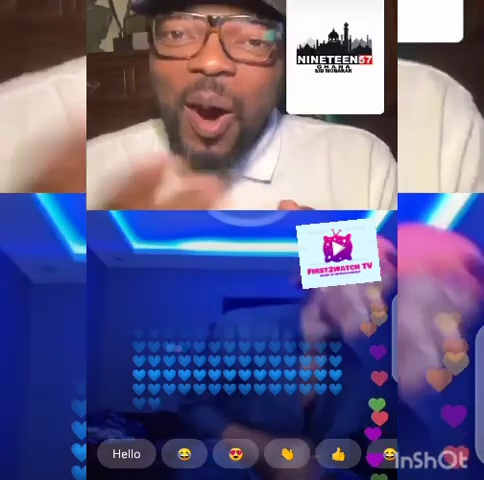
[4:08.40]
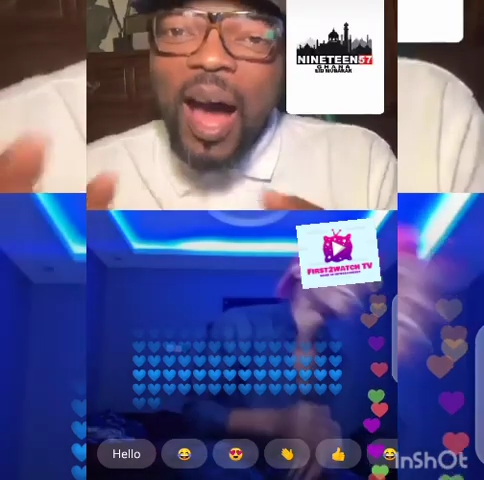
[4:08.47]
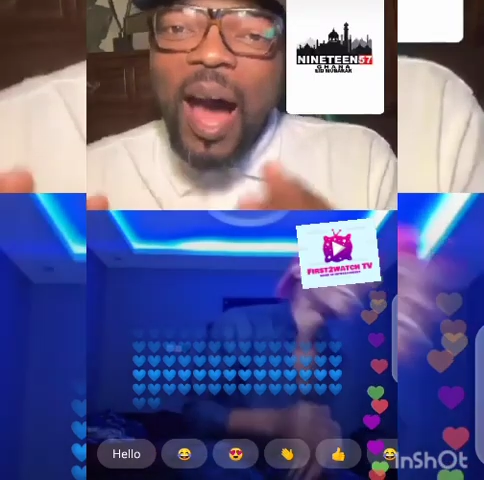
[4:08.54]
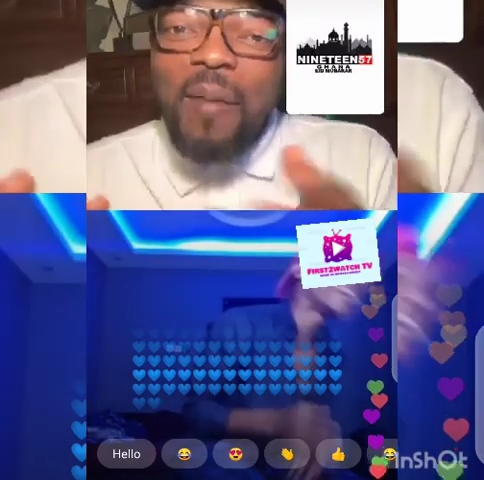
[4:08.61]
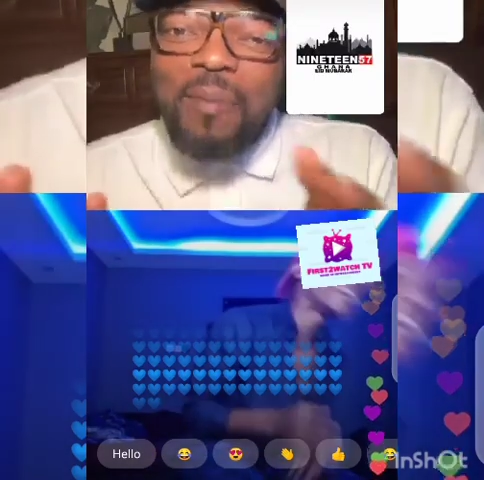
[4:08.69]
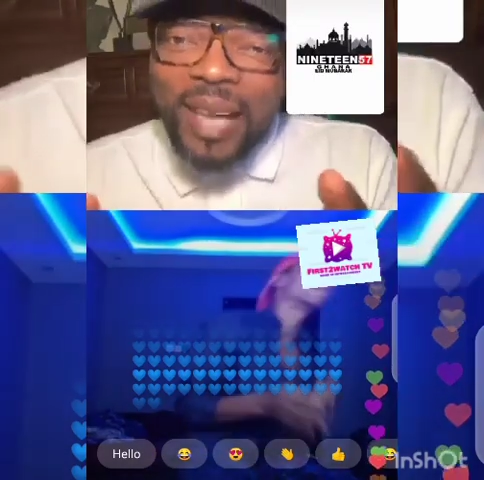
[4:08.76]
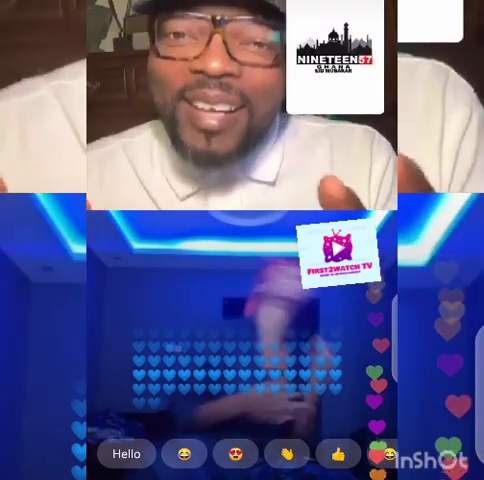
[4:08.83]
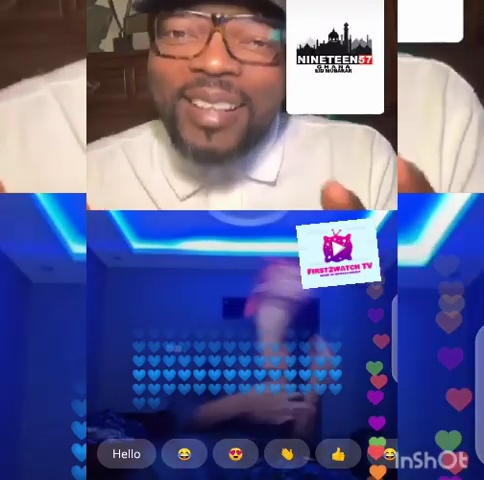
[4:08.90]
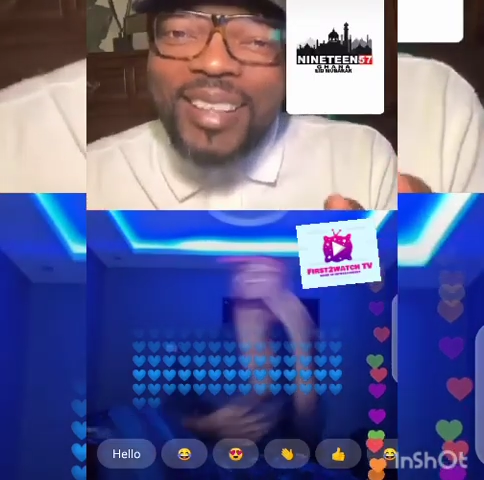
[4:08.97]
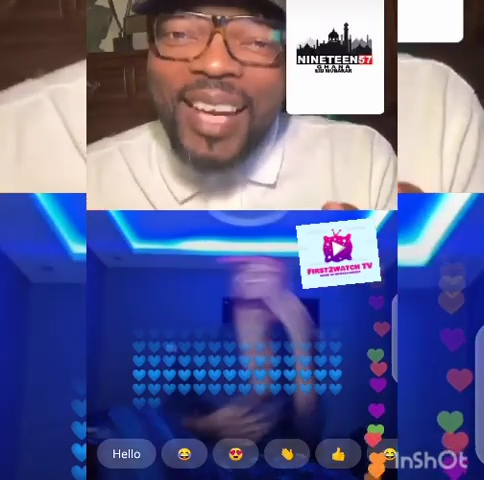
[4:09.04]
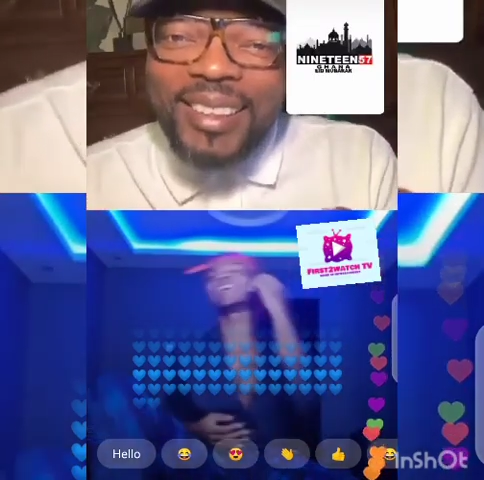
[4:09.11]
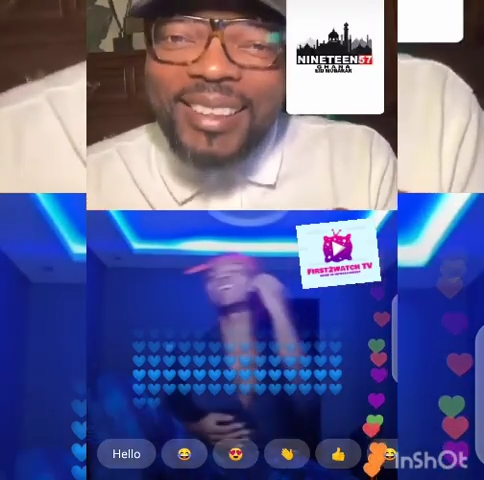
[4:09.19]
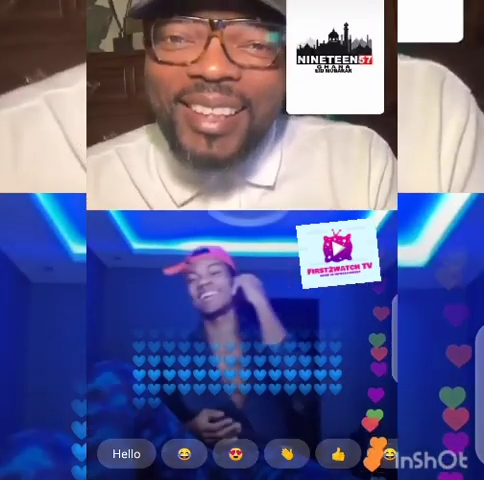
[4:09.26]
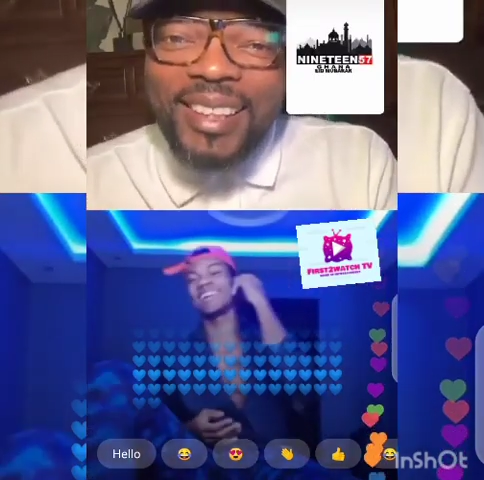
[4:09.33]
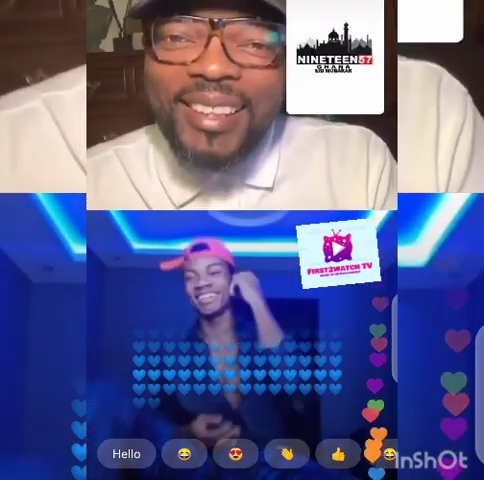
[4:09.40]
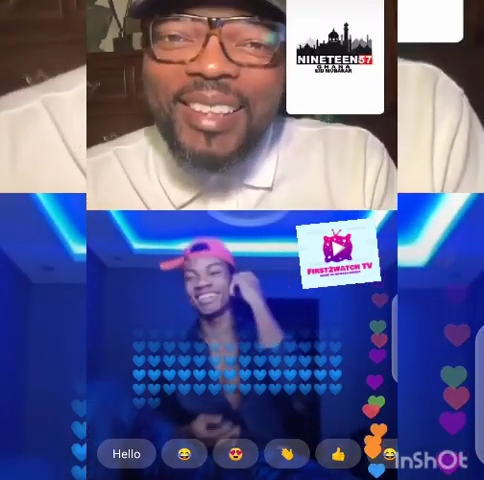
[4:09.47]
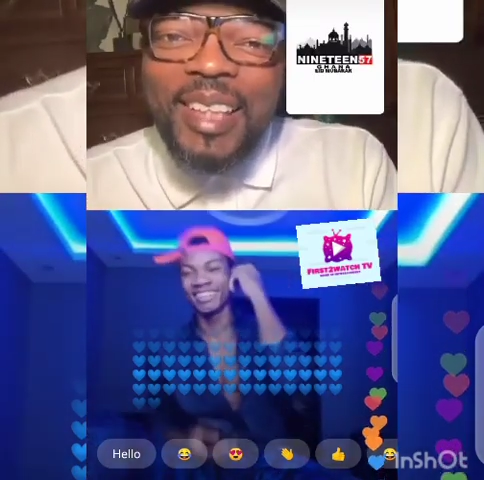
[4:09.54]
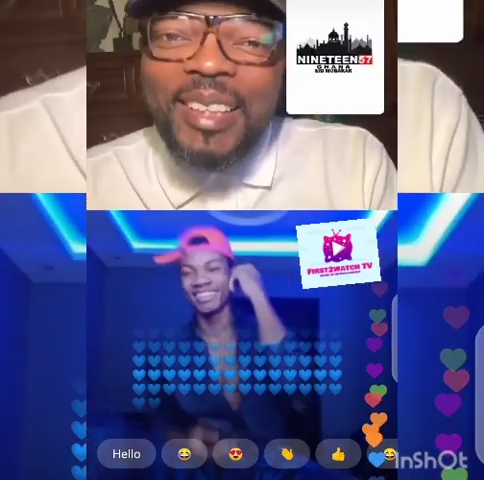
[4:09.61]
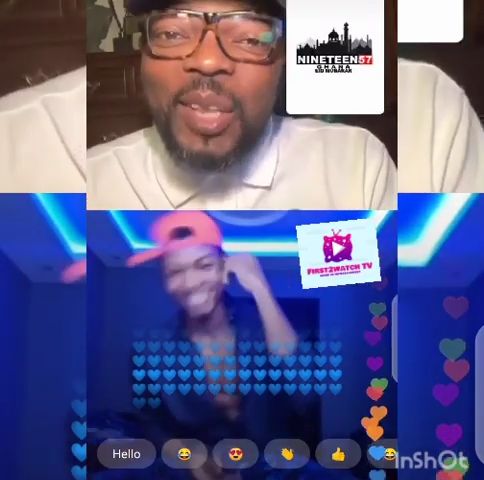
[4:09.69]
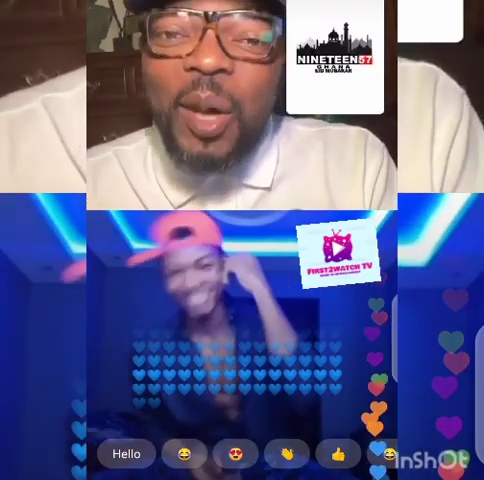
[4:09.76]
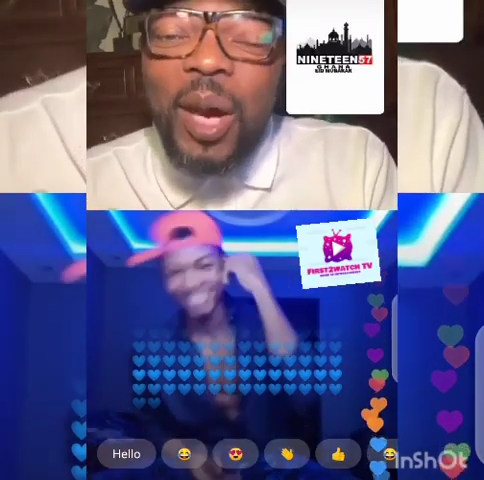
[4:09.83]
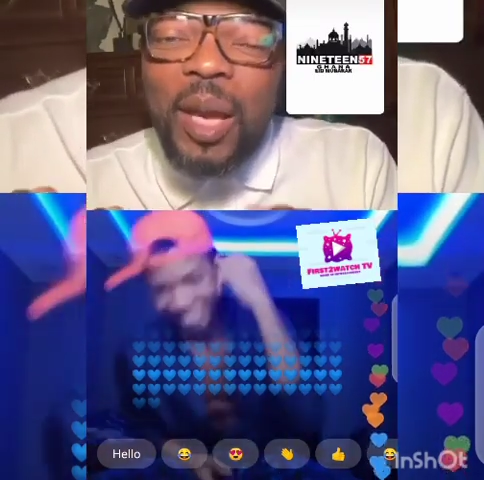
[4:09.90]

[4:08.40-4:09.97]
I'm not listening. So